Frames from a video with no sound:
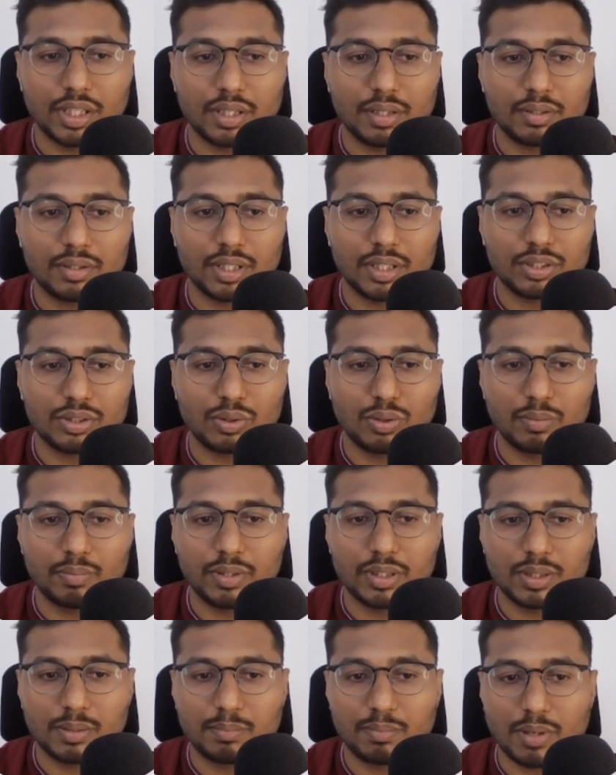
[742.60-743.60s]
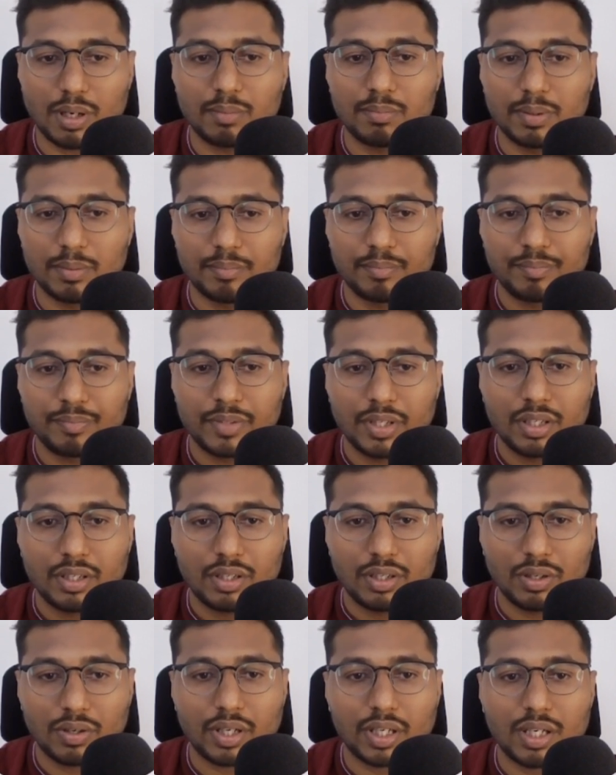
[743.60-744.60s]
there could be some problem.
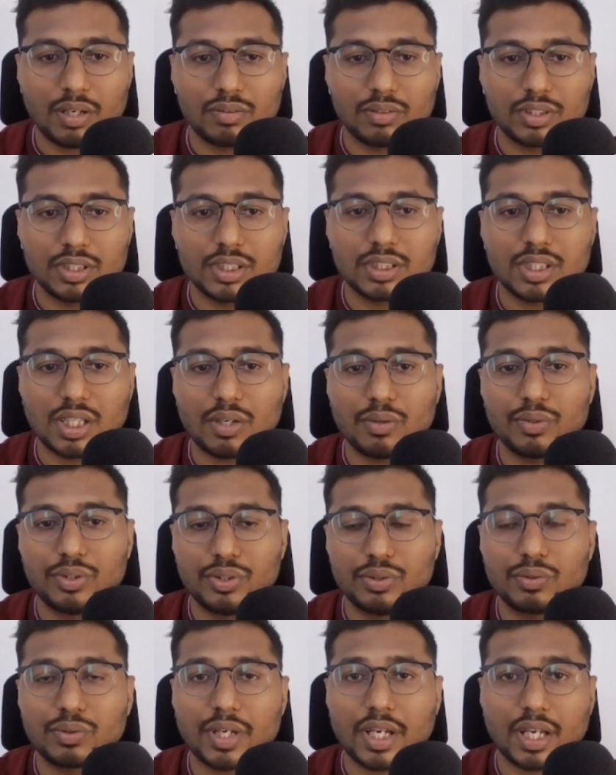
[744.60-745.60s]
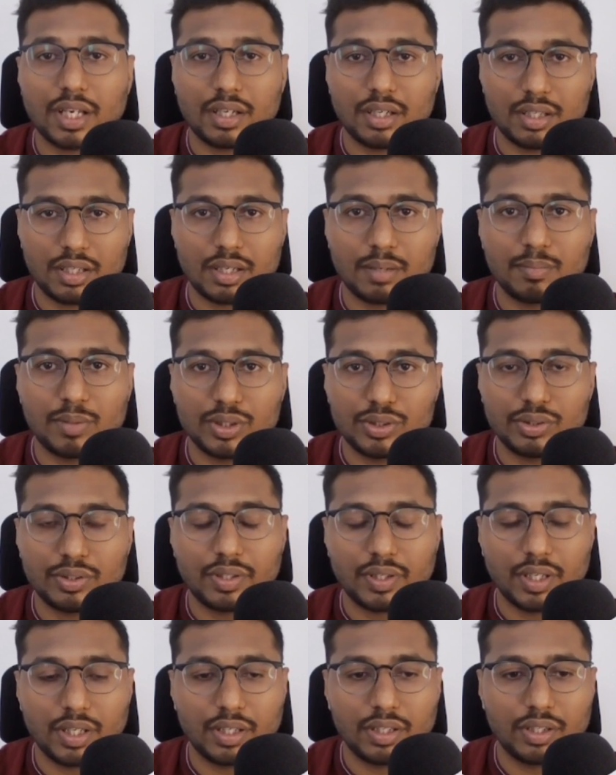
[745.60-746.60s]
Okay, now this is how you can troubleshoot
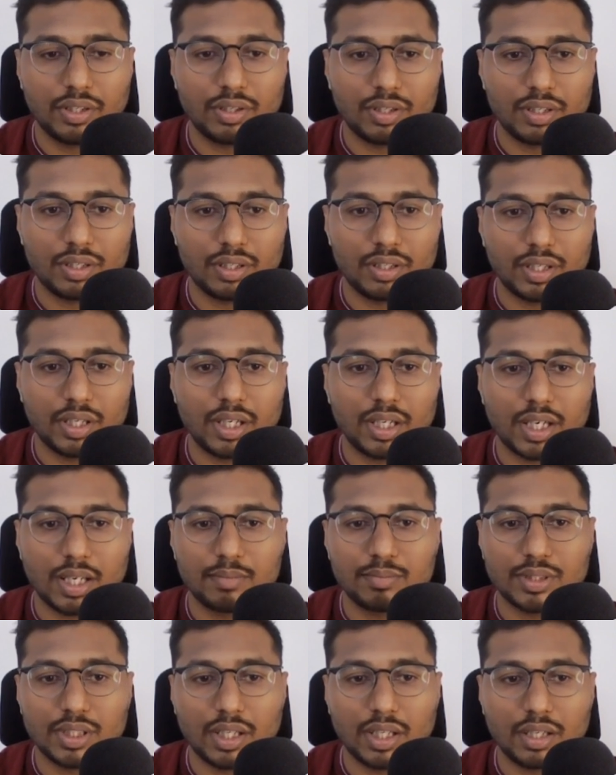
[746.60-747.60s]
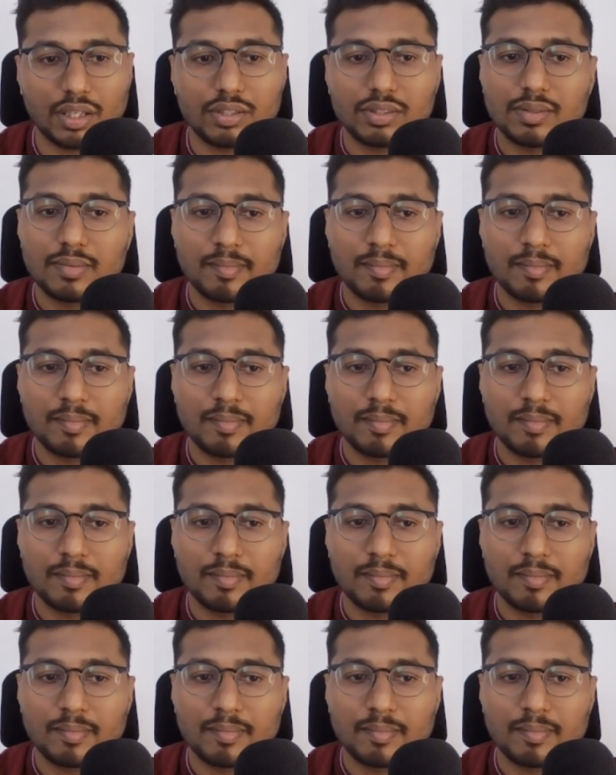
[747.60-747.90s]
in your real-time scenario.